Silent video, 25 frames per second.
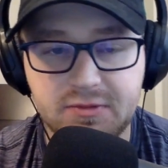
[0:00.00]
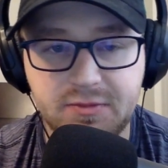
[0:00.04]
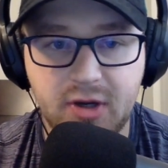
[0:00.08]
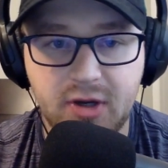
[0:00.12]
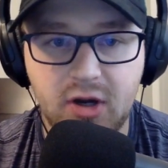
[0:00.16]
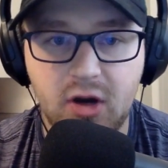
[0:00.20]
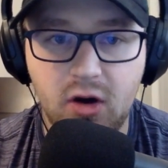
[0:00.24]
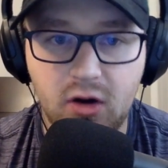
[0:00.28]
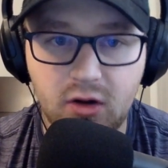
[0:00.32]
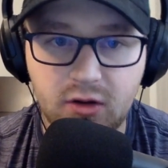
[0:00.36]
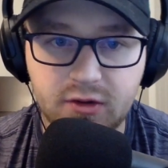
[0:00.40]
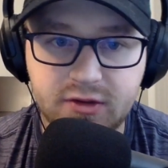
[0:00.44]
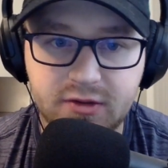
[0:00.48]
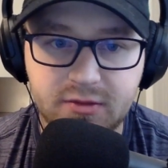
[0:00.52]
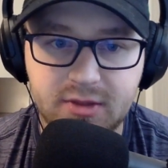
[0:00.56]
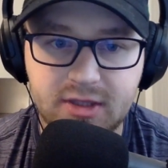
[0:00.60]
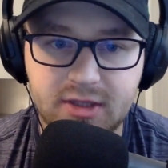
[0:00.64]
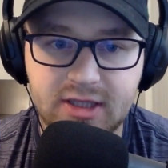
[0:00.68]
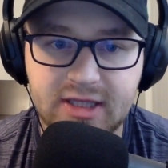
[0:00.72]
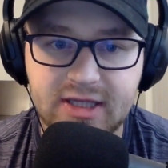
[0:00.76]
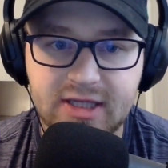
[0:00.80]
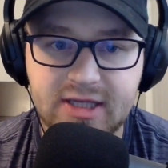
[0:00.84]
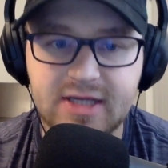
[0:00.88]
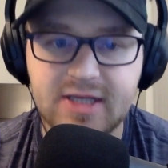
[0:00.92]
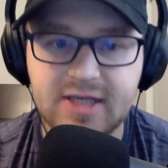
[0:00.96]
But
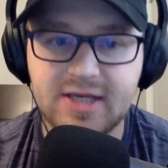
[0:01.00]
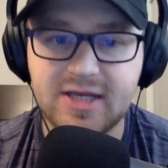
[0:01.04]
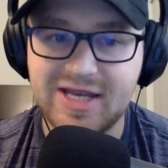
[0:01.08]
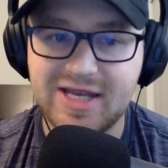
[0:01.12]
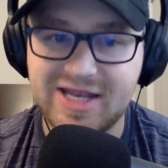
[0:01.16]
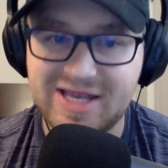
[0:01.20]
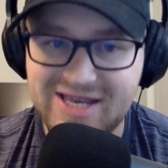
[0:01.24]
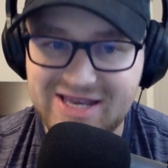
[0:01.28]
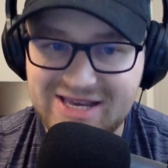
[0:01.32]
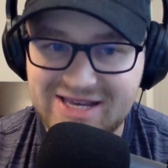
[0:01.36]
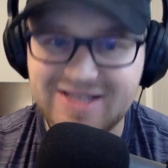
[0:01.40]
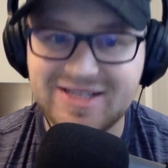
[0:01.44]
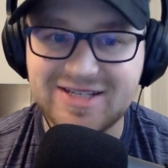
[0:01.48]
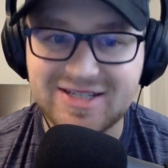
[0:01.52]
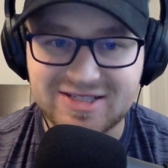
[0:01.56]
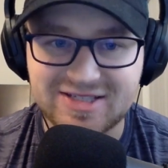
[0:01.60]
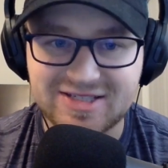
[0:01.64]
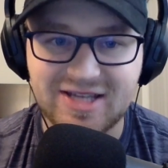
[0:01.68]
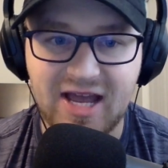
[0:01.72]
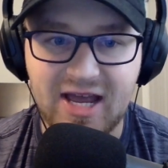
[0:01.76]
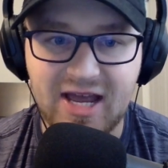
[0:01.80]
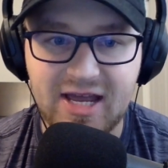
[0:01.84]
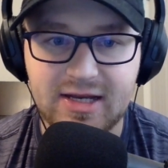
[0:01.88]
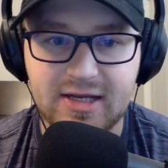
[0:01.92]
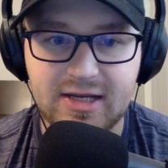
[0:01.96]
ultimately, he
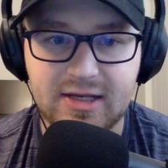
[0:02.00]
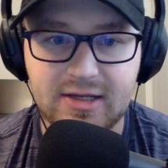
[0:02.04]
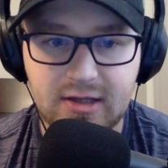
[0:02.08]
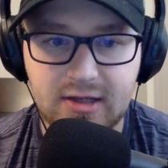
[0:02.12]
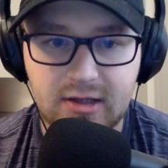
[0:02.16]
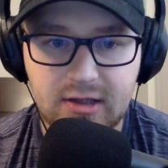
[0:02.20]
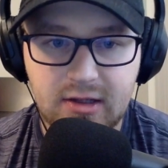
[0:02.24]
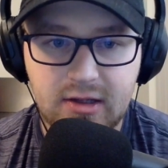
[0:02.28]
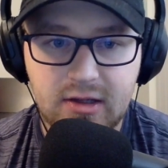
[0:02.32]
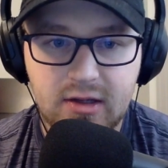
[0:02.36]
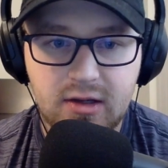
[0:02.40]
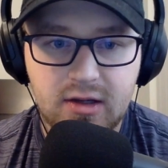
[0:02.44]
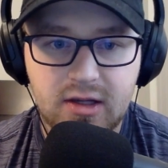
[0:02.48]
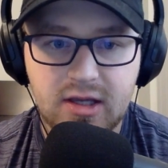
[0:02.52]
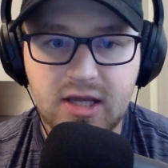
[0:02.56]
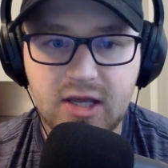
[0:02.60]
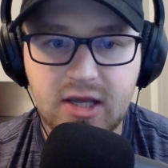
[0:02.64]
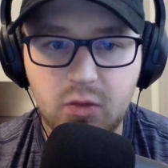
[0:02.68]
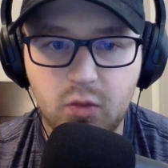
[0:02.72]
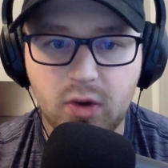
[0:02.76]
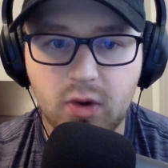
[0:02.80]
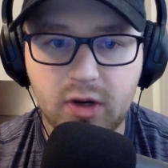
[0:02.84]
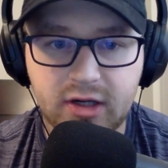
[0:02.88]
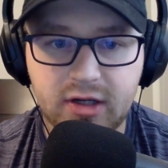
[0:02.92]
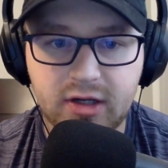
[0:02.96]
decided he
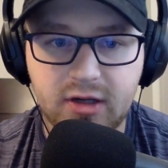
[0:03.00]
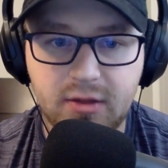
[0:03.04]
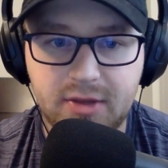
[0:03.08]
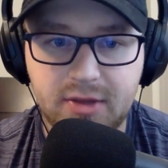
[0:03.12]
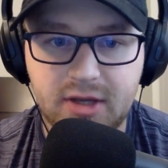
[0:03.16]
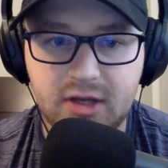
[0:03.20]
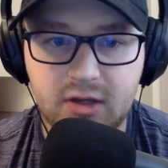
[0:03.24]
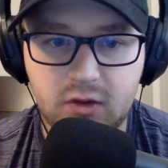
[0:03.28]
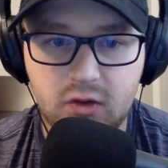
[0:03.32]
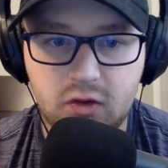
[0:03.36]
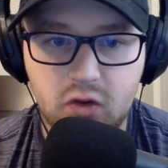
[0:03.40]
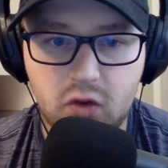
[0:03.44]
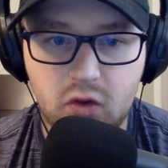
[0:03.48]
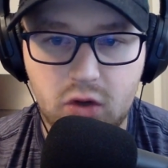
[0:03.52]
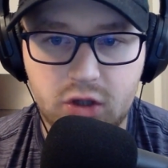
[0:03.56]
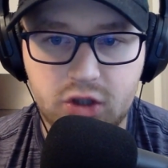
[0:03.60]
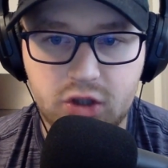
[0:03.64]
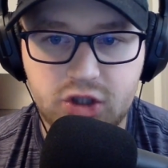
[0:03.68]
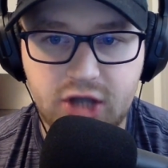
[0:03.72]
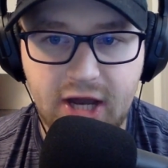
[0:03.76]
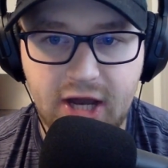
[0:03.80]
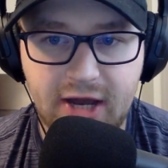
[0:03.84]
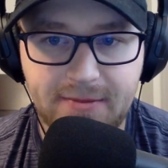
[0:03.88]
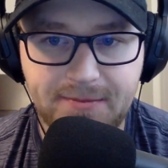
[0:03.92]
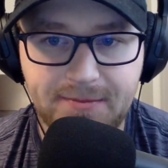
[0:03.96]
wanted to be a New York
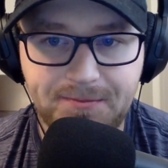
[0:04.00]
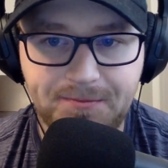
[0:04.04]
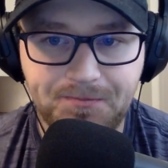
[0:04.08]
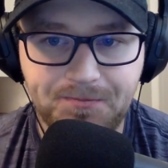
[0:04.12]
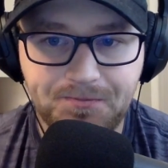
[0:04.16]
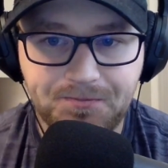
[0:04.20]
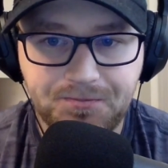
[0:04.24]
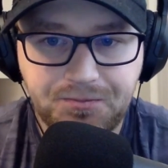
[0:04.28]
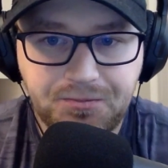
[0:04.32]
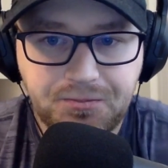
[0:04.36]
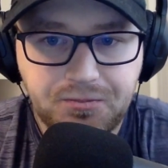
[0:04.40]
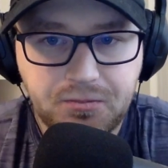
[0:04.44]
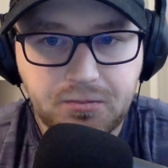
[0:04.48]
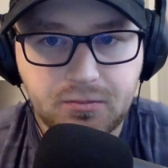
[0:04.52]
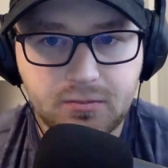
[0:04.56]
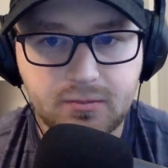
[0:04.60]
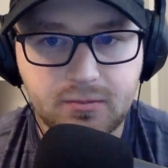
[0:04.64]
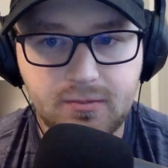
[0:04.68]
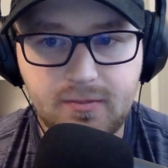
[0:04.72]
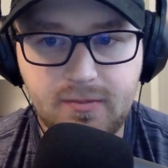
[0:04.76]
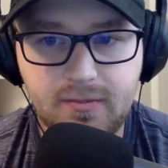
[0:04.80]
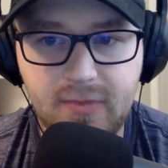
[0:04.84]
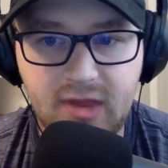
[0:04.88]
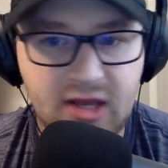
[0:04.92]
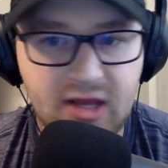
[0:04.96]
Jet.
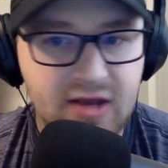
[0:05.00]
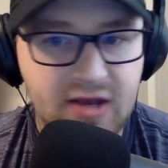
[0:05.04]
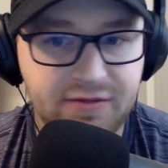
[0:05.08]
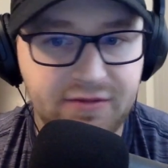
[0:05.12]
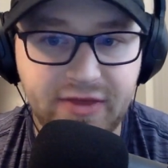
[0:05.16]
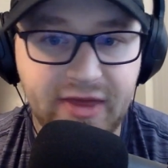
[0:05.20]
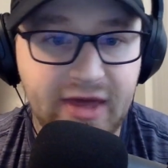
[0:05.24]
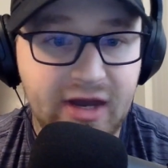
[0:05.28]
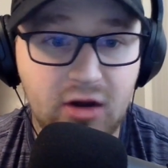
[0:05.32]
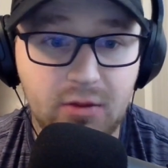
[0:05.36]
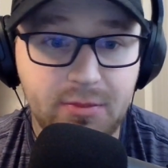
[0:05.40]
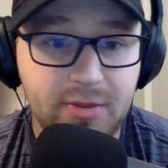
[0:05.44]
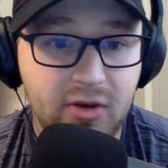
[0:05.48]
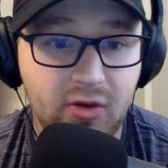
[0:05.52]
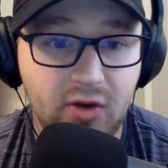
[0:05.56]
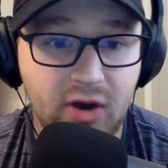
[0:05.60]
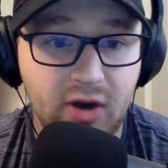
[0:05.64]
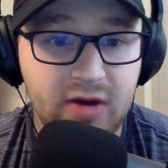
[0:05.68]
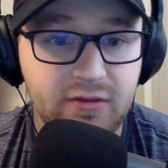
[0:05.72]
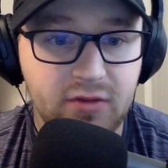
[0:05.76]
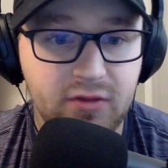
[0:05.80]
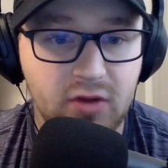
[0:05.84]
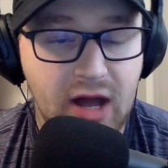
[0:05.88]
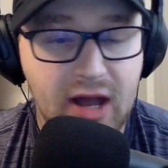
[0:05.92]
For that, I'll be grateful.